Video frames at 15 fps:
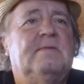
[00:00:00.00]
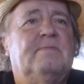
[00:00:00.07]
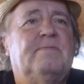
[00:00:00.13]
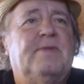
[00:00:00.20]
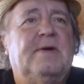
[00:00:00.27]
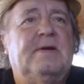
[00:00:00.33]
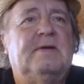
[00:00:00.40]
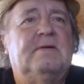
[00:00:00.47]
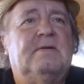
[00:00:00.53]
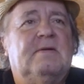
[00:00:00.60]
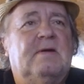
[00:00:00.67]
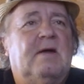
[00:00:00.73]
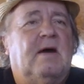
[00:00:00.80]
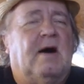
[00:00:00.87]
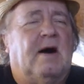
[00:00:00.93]
But
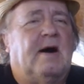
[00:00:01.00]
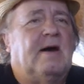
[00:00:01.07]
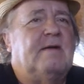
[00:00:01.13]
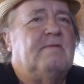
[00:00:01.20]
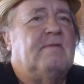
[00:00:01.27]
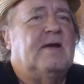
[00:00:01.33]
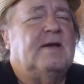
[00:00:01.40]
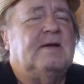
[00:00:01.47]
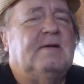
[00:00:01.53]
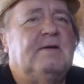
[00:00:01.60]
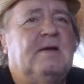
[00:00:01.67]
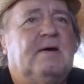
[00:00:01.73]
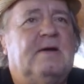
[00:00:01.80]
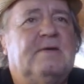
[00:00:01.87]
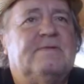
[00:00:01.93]
I
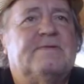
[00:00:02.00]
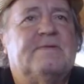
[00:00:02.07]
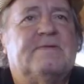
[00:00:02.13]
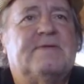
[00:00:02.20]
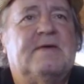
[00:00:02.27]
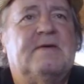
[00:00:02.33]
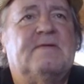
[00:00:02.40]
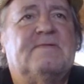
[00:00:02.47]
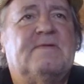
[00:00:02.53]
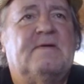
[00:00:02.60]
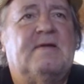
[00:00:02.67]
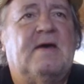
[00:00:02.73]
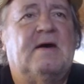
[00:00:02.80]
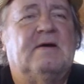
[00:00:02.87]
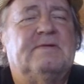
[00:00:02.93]
recognize the things that
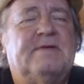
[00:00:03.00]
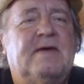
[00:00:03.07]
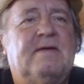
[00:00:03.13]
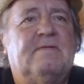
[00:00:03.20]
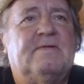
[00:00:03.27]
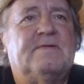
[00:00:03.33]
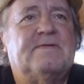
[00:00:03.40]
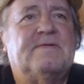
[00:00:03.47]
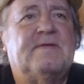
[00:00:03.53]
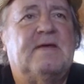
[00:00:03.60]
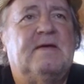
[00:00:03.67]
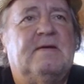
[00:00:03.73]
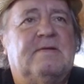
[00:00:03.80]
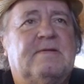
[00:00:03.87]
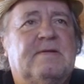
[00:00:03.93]
Al Davis
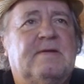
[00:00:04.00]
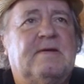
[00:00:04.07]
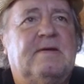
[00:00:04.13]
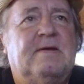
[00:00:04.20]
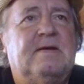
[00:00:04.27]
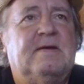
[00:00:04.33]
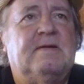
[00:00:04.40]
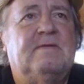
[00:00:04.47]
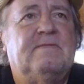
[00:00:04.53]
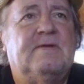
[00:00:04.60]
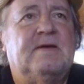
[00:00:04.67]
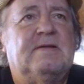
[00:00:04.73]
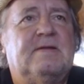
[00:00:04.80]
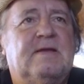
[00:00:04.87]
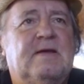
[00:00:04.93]
did to
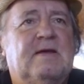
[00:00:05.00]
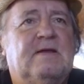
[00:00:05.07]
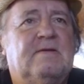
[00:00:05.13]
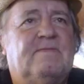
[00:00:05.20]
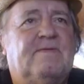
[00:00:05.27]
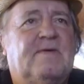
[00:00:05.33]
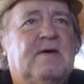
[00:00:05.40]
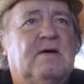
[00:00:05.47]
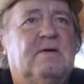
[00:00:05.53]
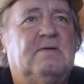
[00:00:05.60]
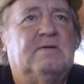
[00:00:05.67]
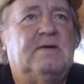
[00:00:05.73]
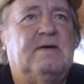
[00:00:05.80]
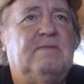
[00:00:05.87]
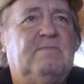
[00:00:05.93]
innovate the NFL
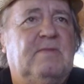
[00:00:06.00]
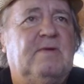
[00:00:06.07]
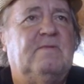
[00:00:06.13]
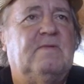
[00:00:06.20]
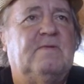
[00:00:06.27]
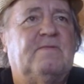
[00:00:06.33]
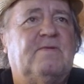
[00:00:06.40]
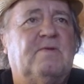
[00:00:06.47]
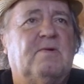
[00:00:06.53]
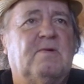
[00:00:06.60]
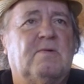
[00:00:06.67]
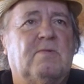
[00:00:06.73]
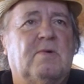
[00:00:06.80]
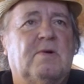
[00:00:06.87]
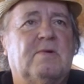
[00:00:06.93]
and move it
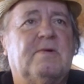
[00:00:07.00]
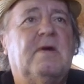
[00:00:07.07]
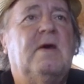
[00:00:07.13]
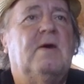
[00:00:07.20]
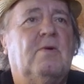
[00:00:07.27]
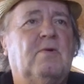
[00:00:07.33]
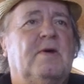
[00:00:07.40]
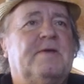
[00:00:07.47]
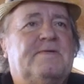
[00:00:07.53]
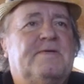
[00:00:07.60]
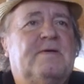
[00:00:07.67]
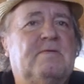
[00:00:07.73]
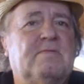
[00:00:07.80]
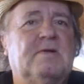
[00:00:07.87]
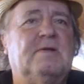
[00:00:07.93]
forward, which
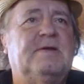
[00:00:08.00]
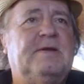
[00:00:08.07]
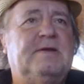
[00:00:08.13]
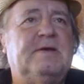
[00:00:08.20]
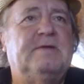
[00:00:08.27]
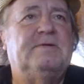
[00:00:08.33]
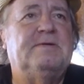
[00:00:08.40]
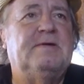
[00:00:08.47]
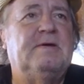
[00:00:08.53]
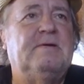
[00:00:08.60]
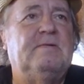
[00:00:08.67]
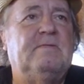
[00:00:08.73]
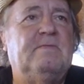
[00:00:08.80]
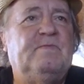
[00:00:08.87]
he really did do.